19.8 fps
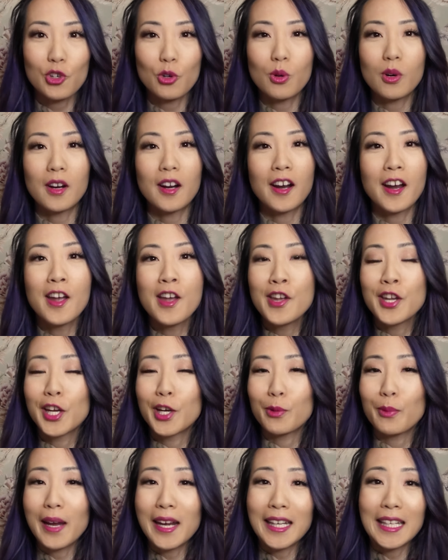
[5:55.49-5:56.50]
or
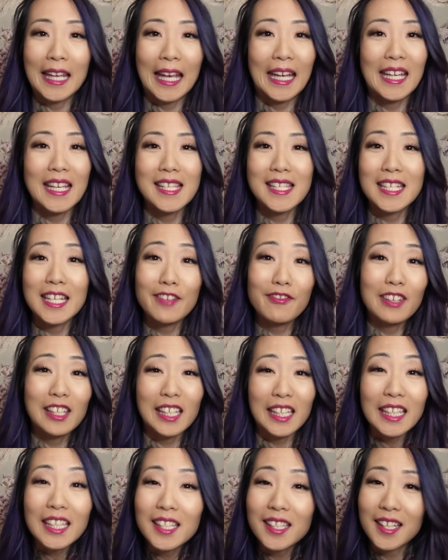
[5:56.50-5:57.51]
your wedding cake isn't
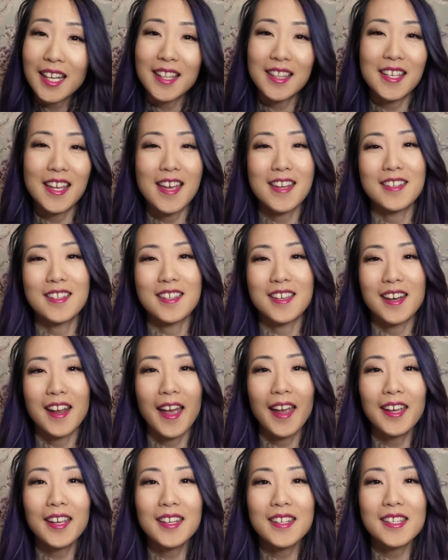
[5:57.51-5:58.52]
even eaten at the end of the
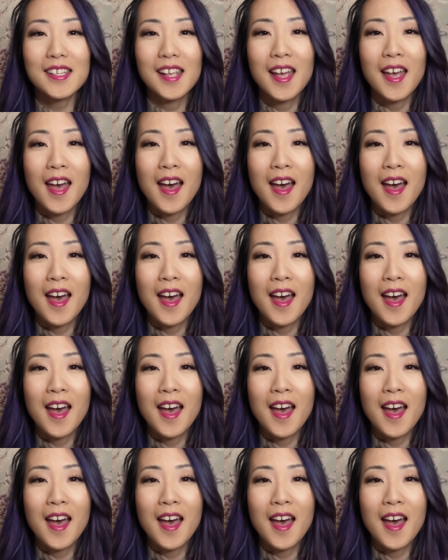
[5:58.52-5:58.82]
night.